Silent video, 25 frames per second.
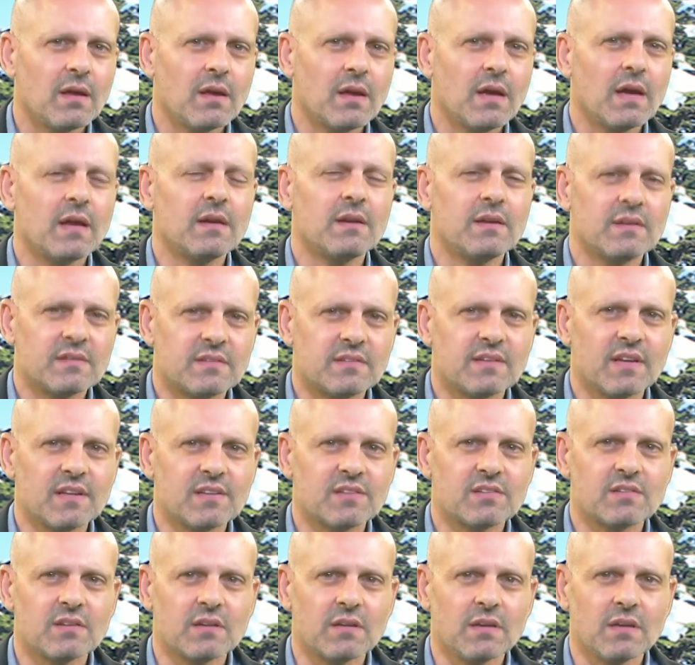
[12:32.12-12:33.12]
and his
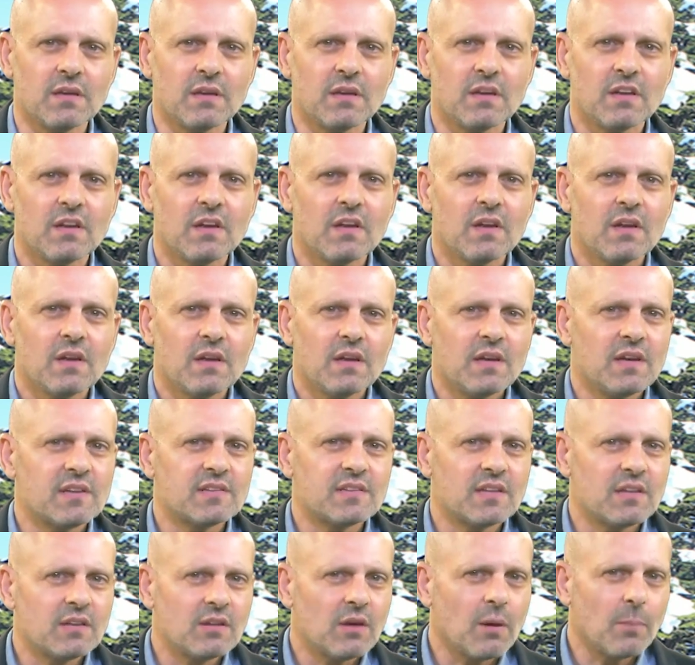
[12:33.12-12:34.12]
destiny, is
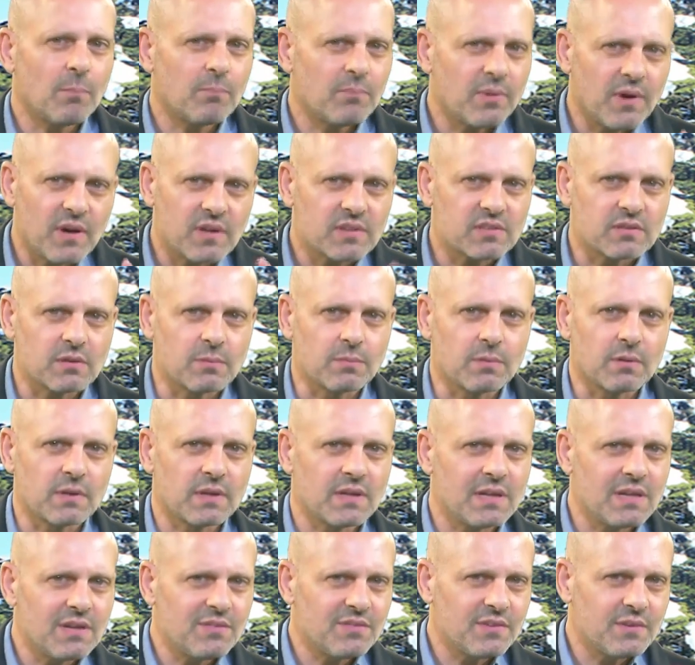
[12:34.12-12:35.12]
it not possible
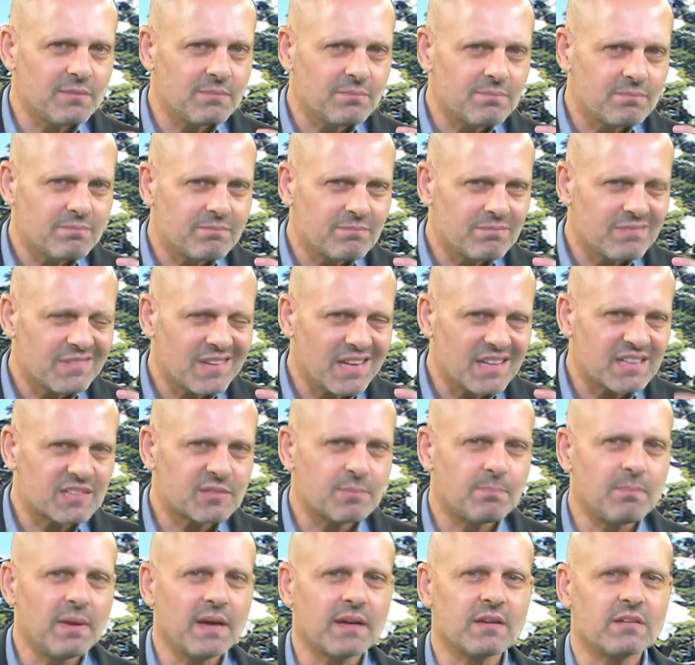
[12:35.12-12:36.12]
and even
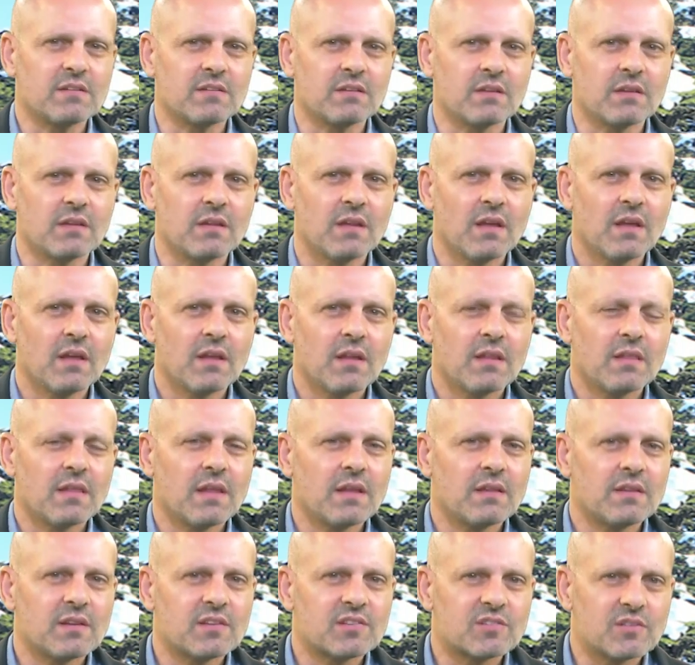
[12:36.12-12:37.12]
expected
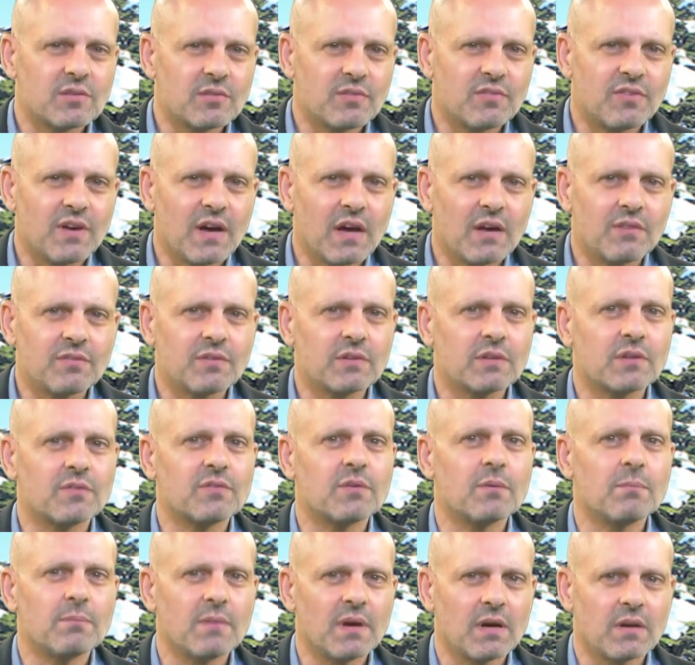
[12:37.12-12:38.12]
that the survival of
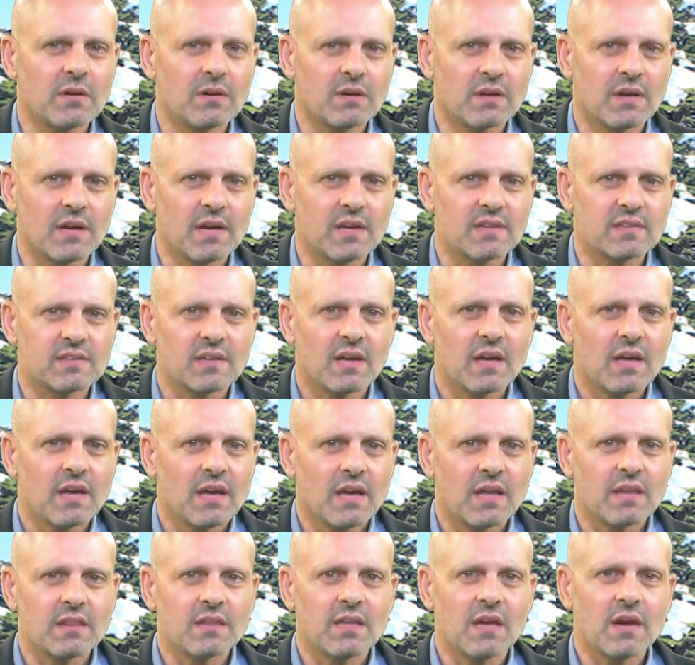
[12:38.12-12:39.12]
the Maronites
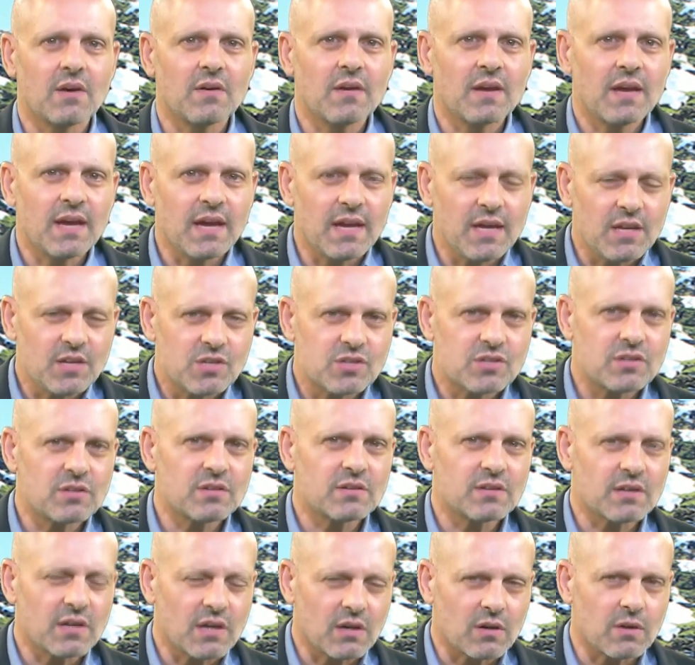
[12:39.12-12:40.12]
and their
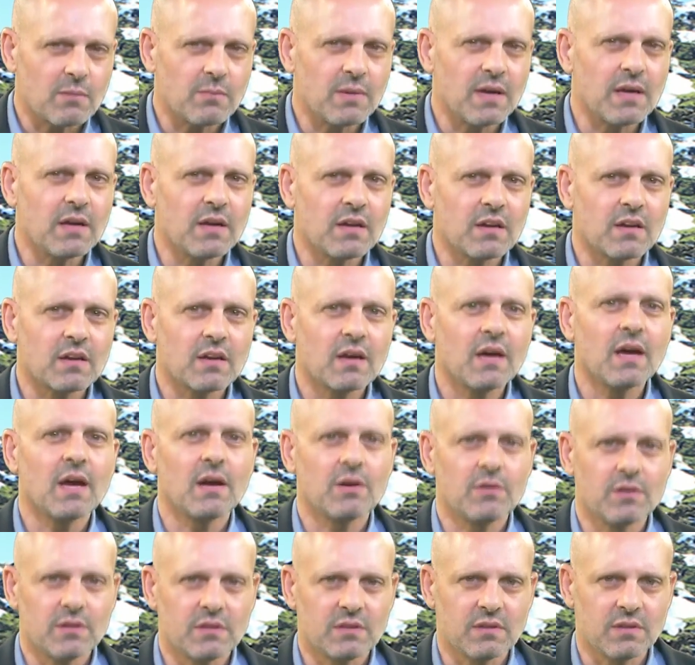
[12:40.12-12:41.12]
ancient Aramaic
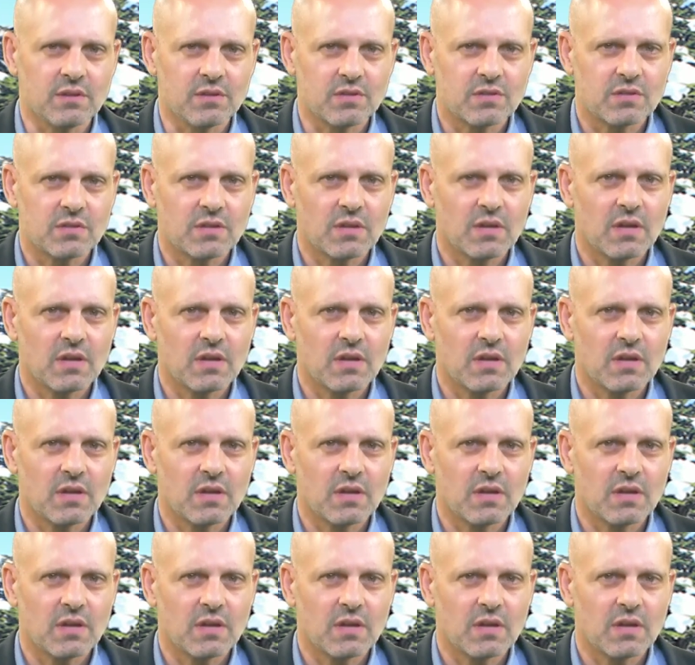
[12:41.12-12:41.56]
heritage